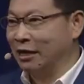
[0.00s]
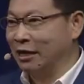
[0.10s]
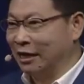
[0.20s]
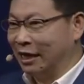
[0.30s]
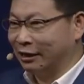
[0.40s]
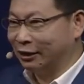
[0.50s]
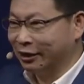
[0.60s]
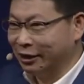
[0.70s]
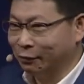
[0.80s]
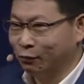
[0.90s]
I'd like
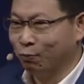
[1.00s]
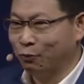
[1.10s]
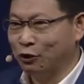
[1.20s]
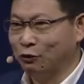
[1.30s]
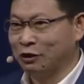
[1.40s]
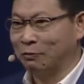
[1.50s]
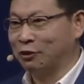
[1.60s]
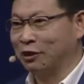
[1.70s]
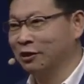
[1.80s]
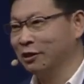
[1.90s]
today to bring you
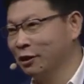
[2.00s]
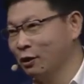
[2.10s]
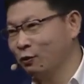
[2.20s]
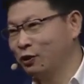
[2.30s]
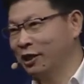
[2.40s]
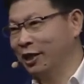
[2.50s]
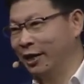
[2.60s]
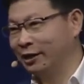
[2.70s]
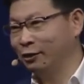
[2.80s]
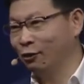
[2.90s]
something which
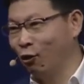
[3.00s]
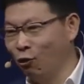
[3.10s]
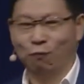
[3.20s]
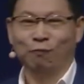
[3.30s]
connects your home.